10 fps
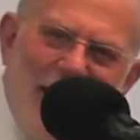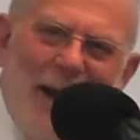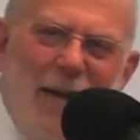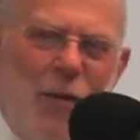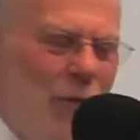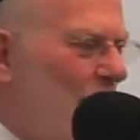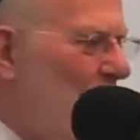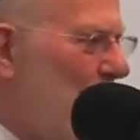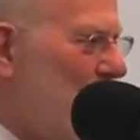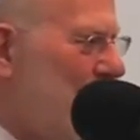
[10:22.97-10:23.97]
I have a
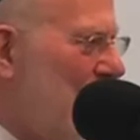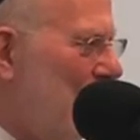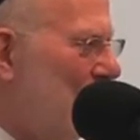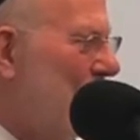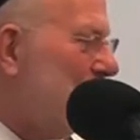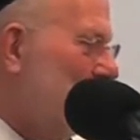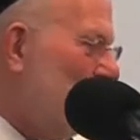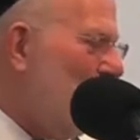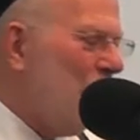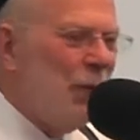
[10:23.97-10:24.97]
very hard time, as my
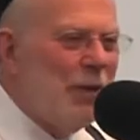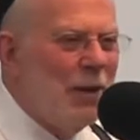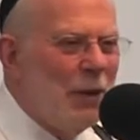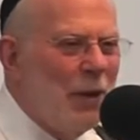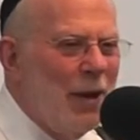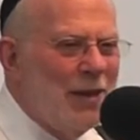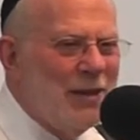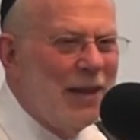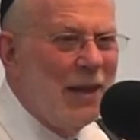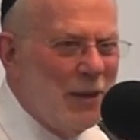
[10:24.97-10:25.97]
wife will tell you,
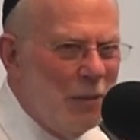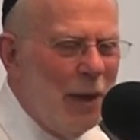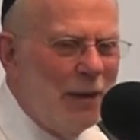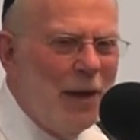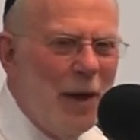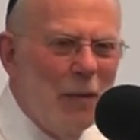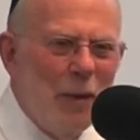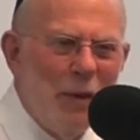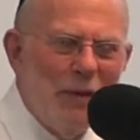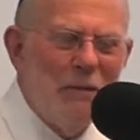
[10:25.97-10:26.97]
sticking to my time
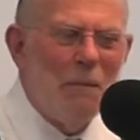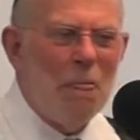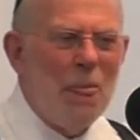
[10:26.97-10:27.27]
limits.